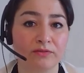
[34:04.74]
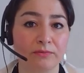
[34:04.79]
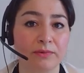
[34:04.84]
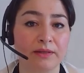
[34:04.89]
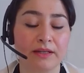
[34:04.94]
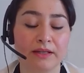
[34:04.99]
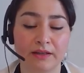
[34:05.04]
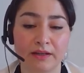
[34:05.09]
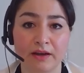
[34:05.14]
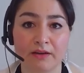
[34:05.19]
been
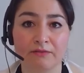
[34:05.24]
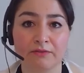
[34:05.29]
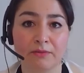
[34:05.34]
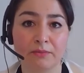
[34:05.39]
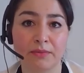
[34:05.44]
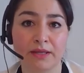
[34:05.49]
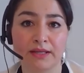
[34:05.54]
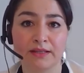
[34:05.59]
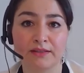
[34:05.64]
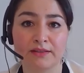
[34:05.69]
in
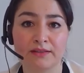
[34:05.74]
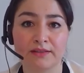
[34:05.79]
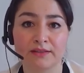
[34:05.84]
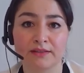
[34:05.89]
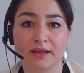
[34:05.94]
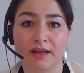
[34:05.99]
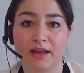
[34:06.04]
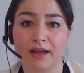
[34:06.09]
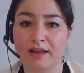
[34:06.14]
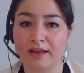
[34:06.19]
government,
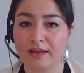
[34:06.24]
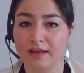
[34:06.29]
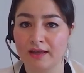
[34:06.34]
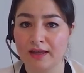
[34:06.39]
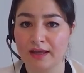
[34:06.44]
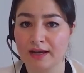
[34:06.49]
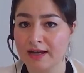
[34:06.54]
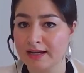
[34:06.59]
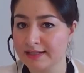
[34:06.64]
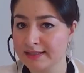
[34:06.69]
uh,
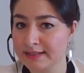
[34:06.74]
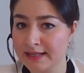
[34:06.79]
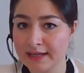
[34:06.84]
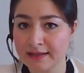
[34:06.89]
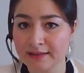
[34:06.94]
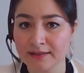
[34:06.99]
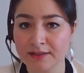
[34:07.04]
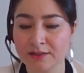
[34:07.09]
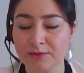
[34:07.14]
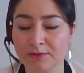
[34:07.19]
and I
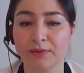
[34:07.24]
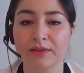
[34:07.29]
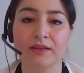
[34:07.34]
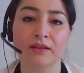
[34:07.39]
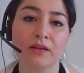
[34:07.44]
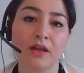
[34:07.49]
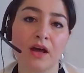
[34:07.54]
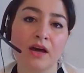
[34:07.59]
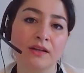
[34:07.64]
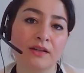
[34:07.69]
say this with a
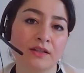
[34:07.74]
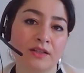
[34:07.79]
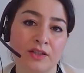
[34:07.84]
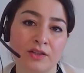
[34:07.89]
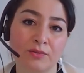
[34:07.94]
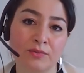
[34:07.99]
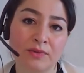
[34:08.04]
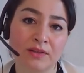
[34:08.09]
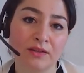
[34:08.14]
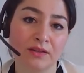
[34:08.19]
lot of
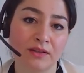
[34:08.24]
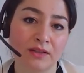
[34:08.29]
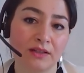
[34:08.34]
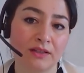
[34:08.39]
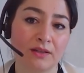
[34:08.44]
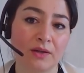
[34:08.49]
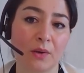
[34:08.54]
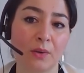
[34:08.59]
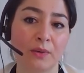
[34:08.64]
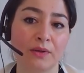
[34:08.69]
humility,
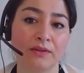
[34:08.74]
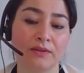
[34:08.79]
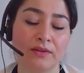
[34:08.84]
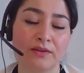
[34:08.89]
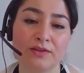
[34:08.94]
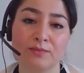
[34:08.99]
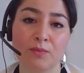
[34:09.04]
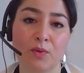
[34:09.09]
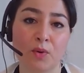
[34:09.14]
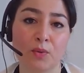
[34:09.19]
knowing
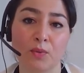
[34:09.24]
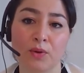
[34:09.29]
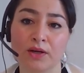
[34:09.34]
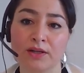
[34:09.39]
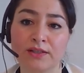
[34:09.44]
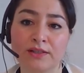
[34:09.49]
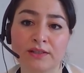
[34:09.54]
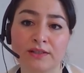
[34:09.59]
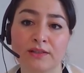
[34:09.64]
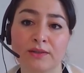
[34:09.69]
there's more
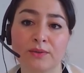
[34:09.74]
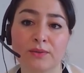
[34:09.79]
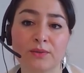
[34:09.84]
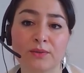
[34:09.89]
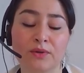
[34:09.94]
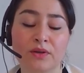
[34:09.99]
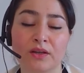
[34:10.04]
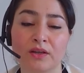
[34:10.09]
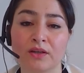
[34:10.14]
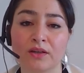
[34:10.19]
work to do,
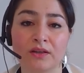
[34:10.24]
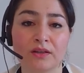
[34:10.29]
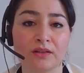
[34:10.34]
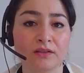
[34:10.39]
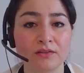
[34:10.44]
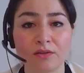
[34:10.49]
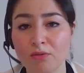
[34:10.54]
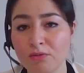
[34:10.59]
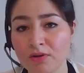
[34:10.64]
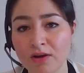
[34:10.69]

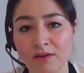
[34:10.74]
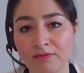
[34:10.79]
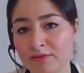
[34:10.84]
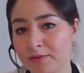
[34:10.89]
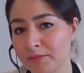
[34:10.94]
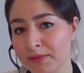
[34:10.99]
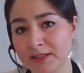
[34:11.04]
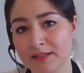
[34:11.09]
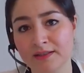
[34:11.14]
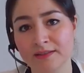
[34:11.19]
no
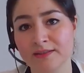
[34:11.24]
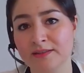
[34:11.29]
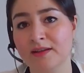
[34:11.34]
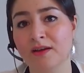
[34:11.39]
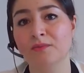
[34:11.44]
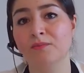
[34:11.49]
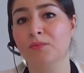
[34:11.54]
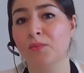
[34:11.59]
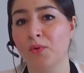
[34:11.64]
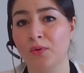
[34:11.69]
government has
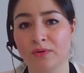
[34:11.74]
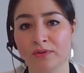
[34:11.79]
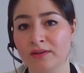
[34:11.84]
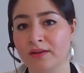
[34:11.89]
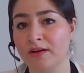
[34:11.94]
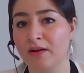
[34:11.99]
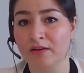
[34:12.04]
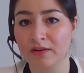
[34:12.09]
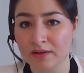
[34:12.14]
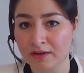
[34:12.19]
done more
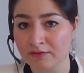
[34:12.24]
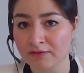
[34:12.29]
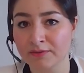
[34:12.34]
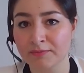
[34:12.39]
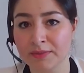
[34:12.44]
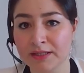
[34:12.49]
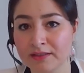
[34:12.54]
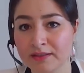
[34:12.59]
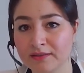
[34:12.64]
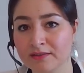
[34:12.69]
than our
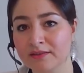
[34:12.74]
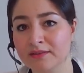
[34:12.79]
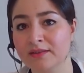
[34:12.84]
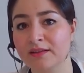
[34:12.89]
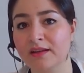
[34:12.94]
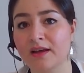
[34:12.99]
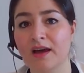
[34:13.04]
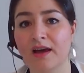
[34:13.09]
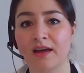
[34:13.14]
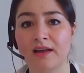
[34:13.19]
government.
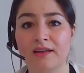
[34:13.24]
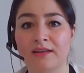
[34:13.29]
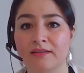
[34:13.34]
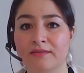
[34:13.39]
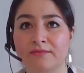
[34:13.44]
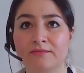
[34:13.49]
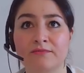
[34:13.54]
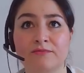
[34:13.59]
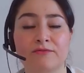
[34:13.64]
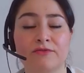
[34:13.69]

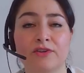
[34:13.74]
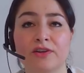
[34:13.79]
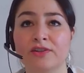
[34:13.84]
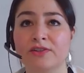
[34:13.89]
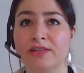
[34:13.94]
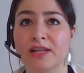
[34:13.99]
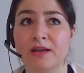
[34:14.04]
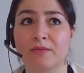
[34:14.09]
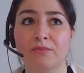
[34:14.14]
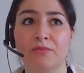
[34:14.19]
Um, for
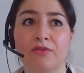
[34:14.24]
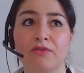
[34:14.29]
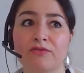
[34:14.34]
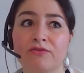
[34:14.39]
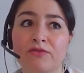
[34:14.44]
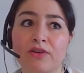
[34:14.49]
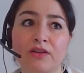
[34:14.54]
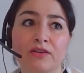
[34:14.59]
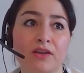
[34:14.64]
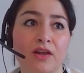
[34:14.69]
example,
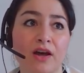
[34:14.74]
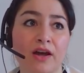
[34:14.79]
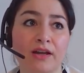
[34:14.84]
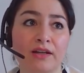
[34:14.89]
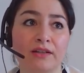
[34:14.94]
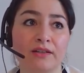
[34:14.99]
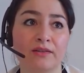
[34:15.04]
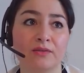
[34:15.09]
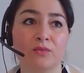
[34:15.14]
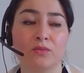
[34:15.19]

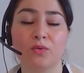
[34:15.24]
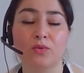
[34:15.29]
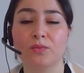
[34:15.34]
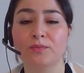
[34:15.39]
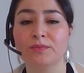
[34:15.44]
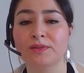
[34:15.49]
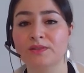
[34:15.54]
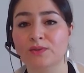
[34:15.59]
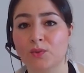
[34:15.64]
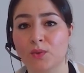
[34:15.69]
frontline
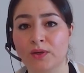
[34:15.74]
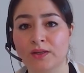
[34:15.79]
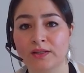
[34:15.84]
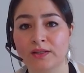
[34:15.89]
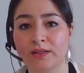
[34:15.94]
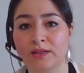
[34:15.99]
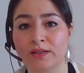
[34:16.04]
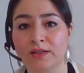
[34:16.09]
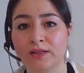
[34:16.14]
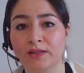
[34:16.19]
women's
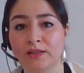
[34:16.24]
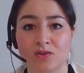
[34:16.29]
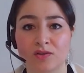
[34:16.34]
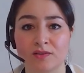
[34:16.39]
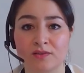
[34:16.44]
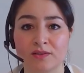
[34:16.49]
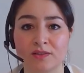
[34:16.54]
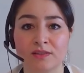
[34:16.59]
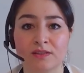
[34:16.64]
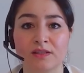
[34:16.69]
organizations
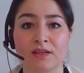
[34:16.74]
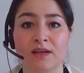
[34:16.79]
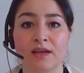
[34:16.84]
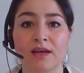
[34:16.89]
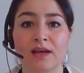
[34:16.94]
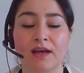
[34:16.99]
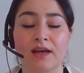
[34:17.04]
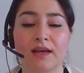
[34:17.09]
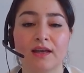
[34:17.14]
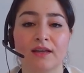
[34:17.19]
organizations.